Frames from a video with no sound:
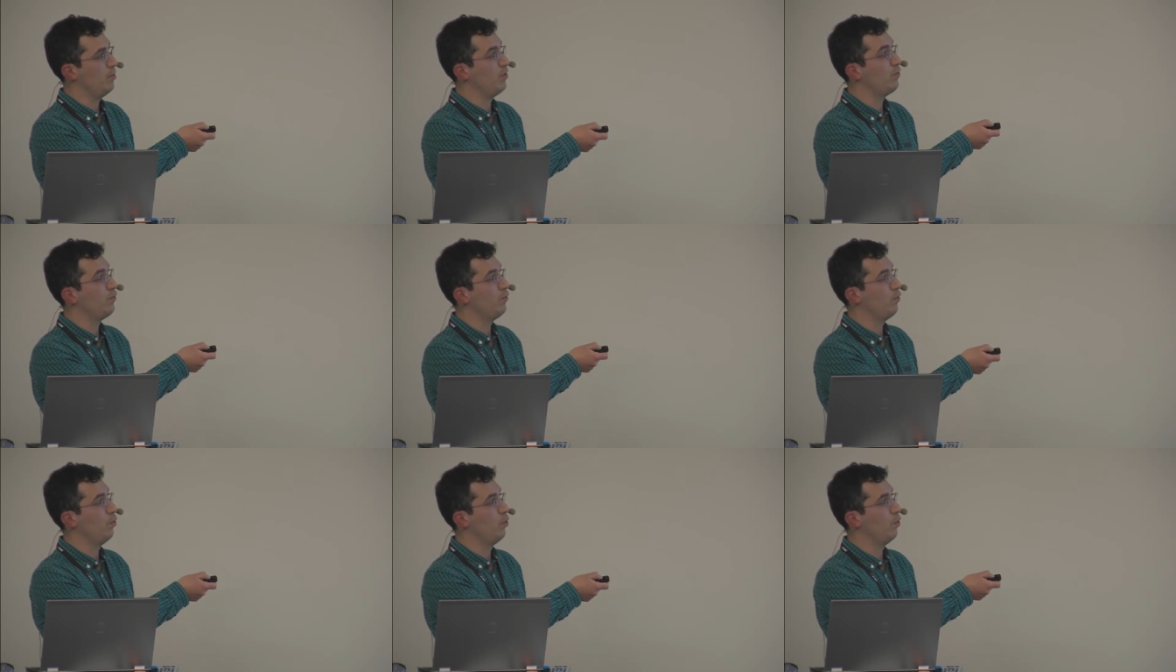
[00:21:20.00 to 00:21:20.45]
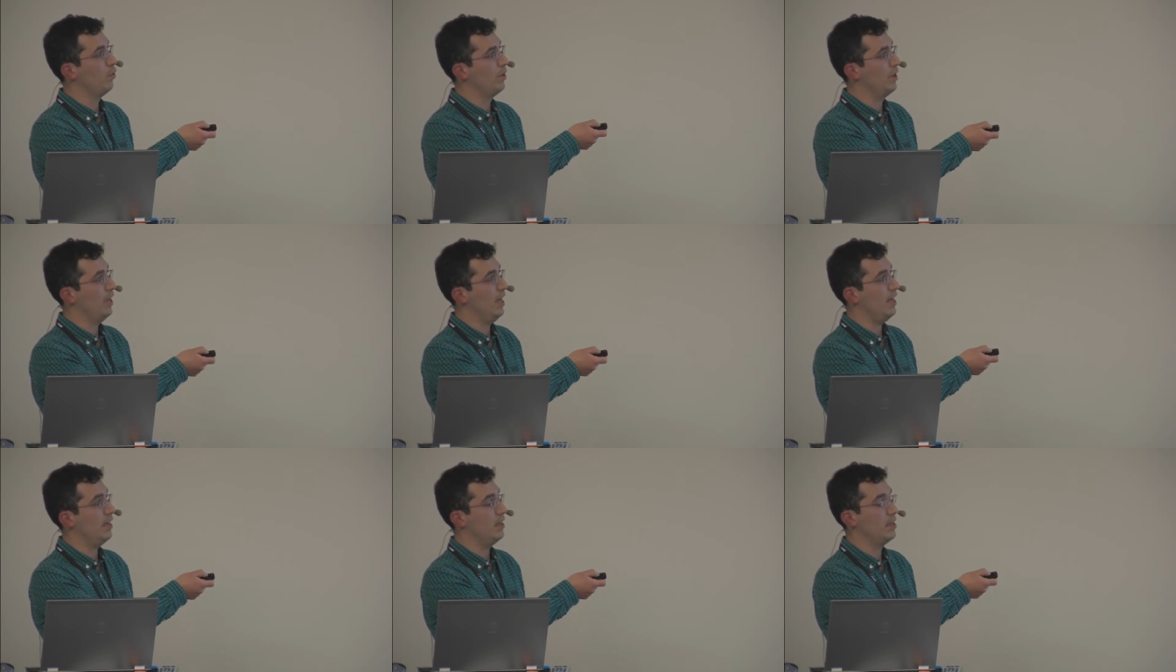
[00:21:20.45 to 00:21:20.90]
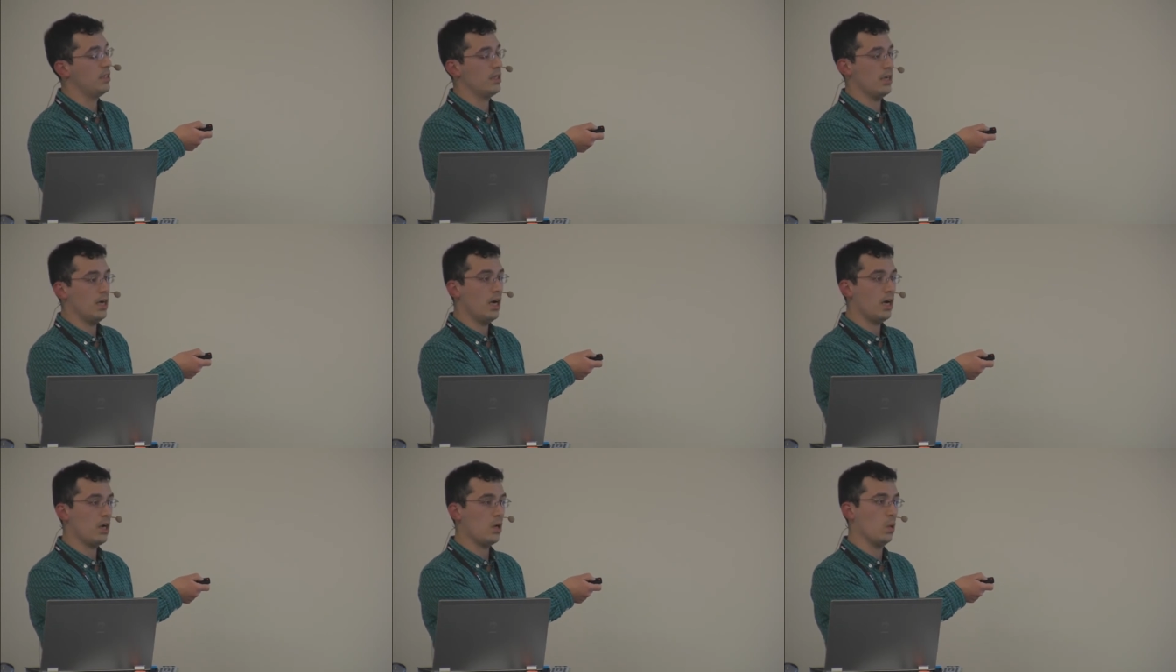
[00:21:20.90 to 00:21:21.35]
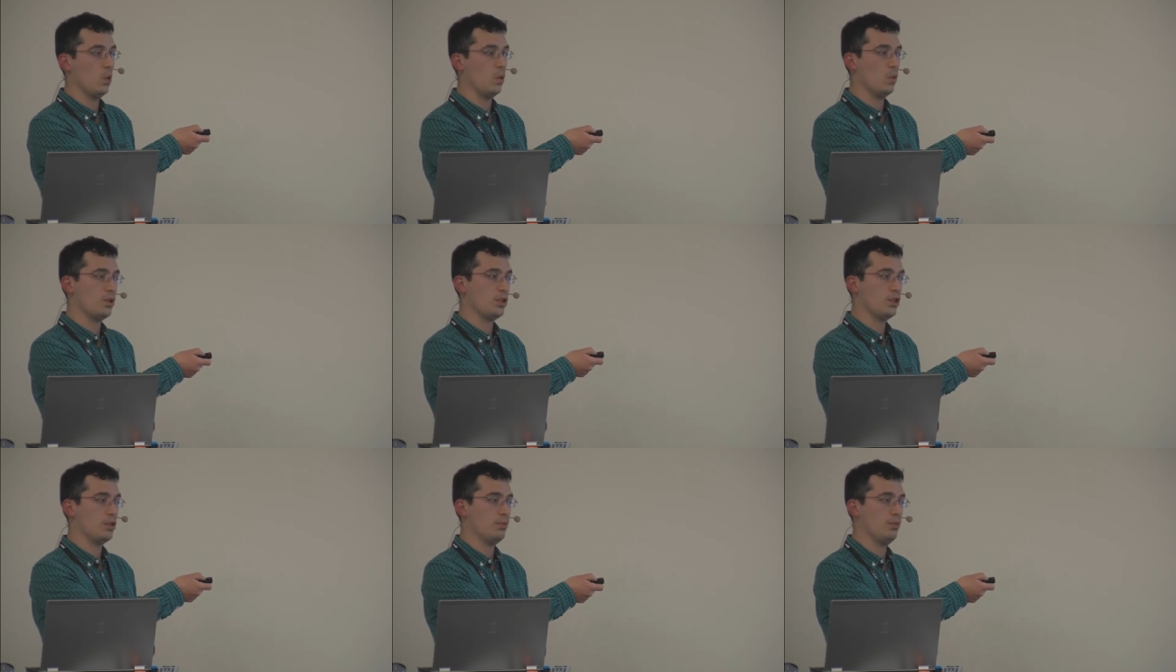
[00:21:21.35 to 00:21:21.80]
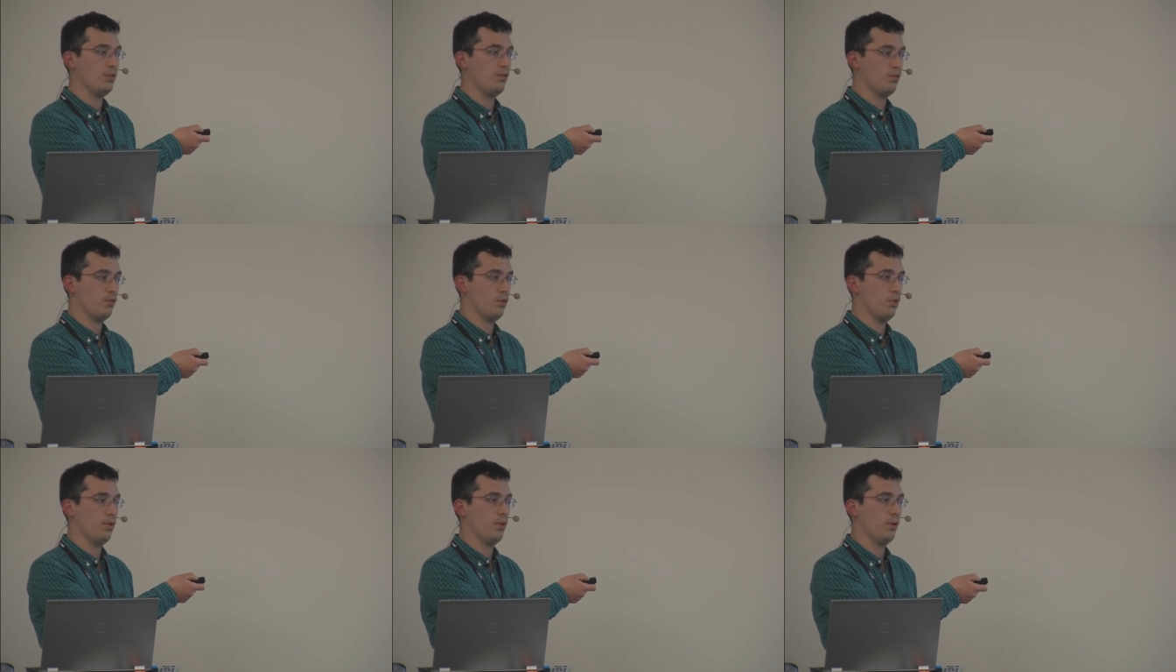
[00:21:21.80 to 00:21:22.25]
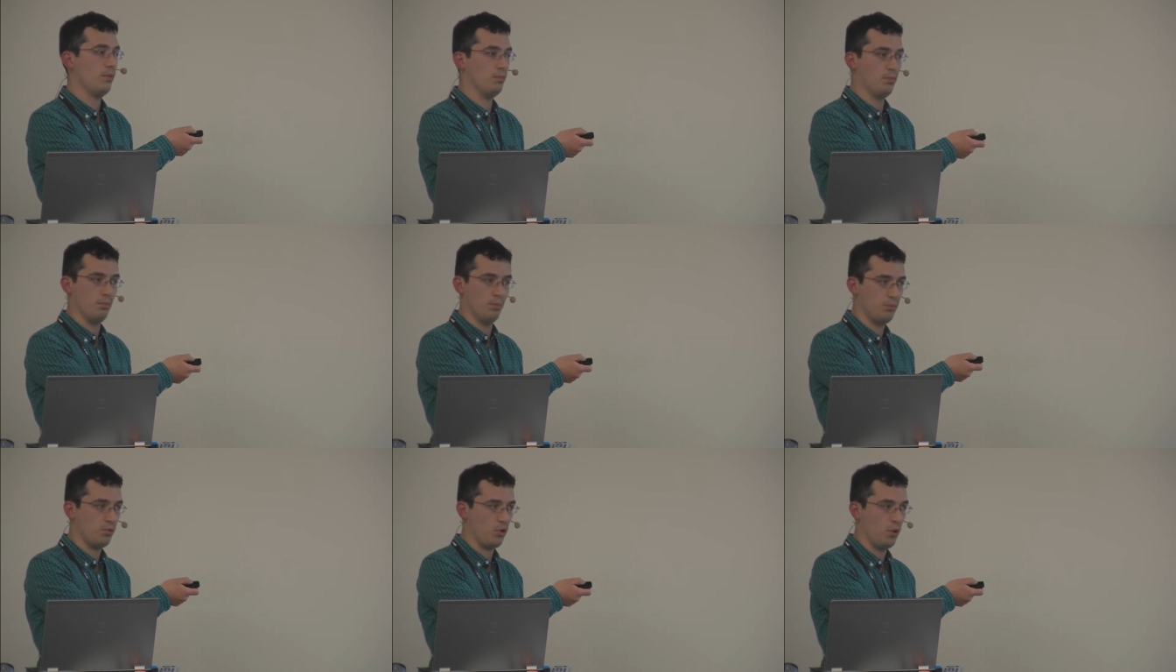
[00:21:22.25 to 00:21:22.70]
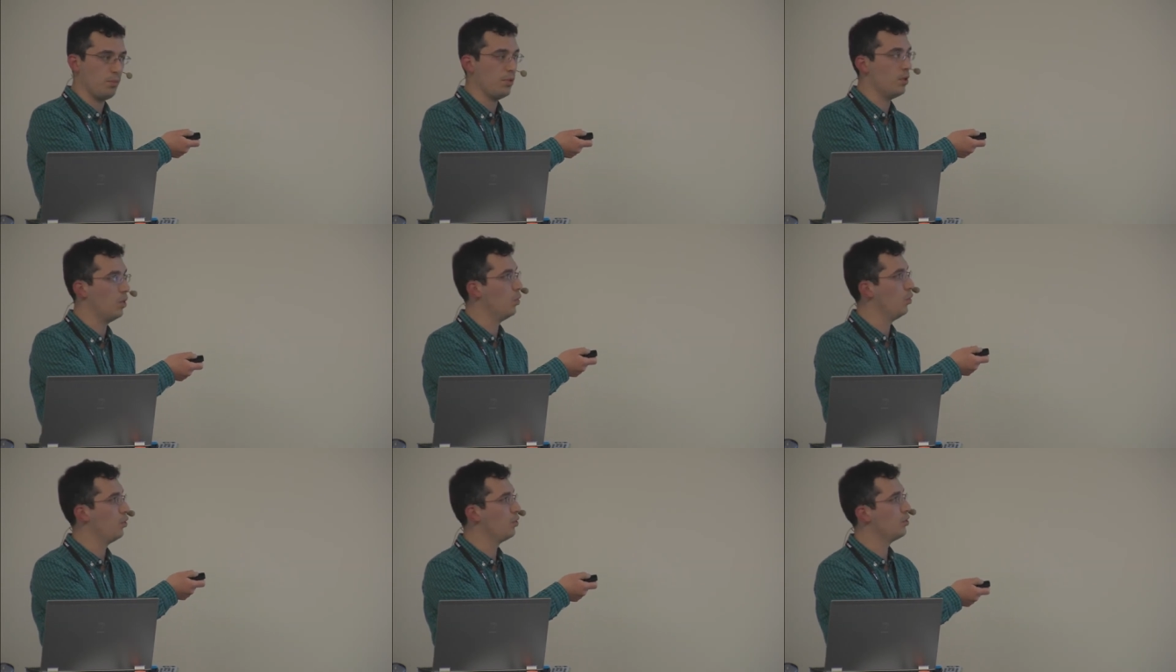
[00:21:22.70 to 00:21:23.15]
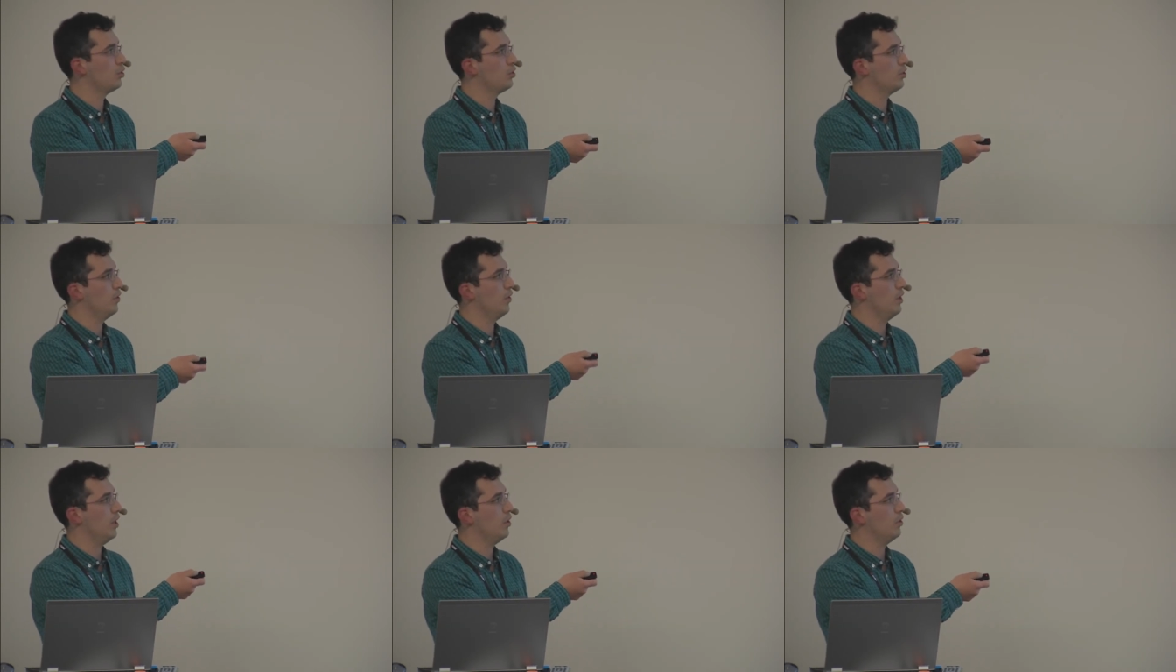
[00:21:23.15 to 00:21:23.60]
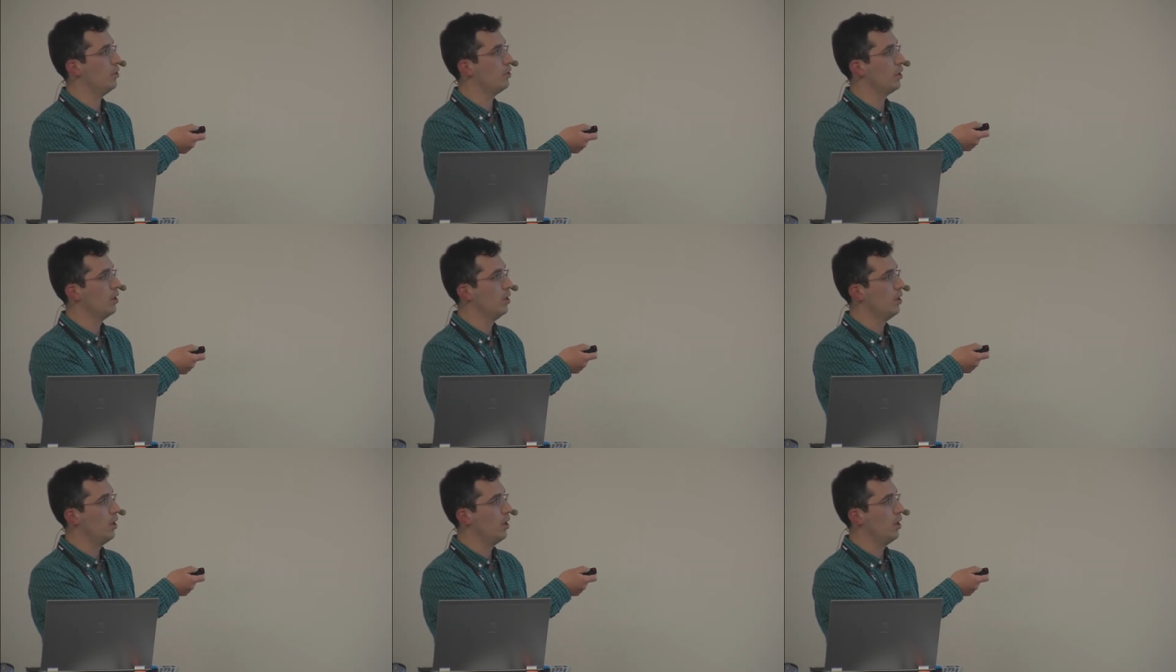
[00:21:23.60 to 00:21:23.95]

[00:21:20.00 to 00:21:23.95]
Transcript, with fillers: before, they had a dark launch before the proper launch, so they could